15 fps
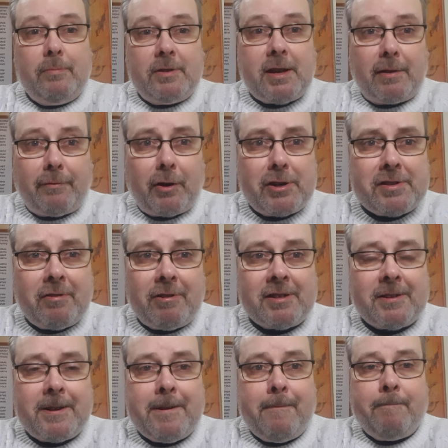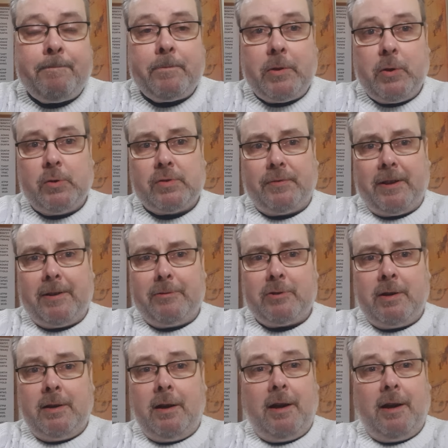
take very seriously the use of language.